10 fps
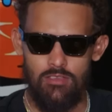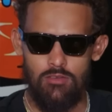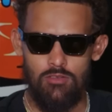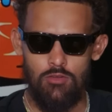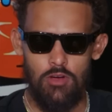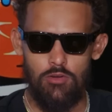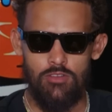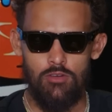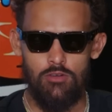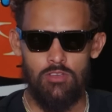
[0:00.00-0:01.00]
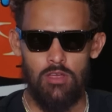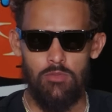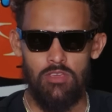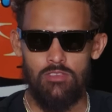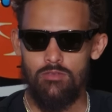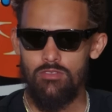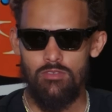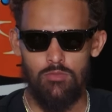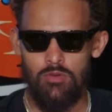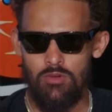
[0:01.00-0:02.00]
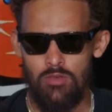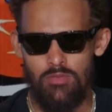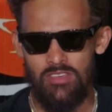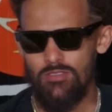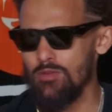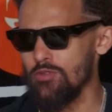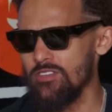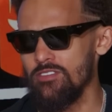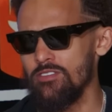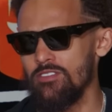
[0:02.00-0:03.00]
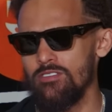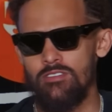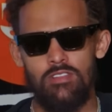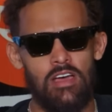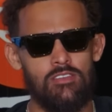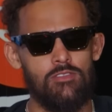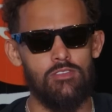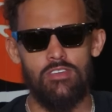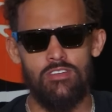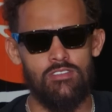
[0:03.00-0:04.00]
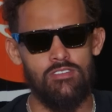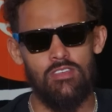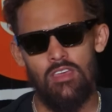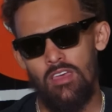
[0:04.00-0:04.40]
you go and do it. I mean, he's been one of the best three-point shooters these last few years.